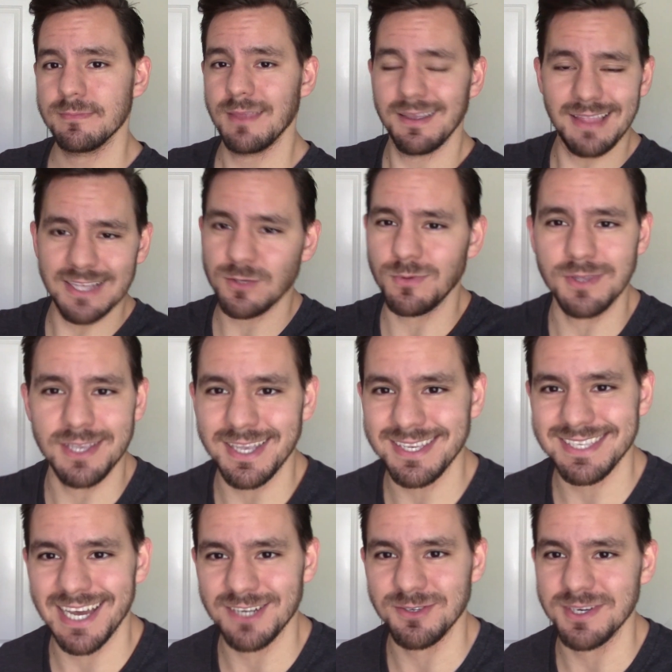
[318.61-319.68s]
And that's only
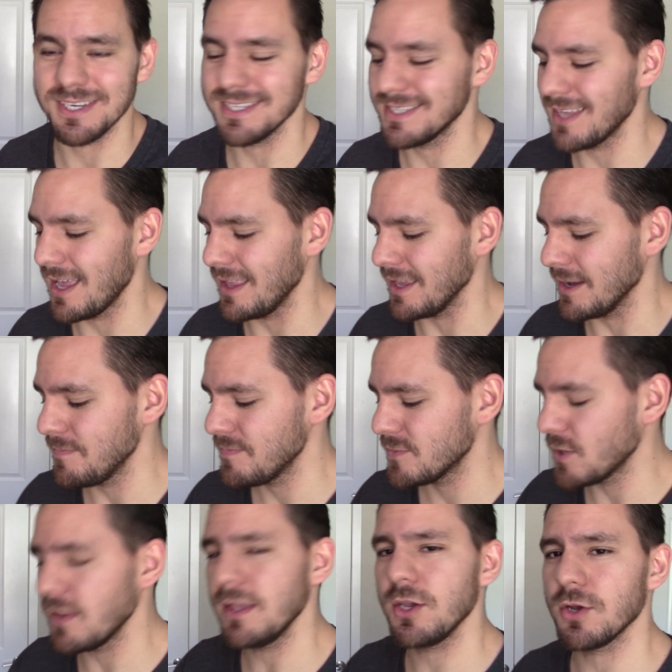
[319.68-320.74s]
exaggerating slightly.
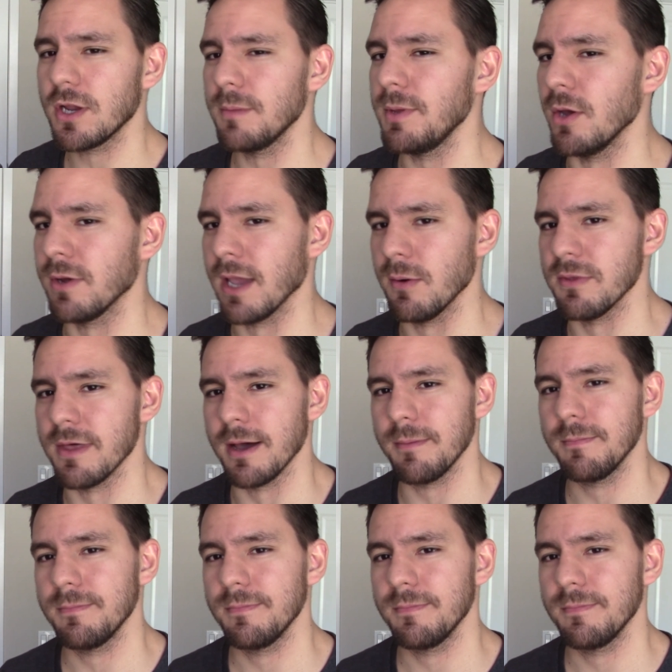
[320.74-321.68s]
So I think you're going to be okay with that.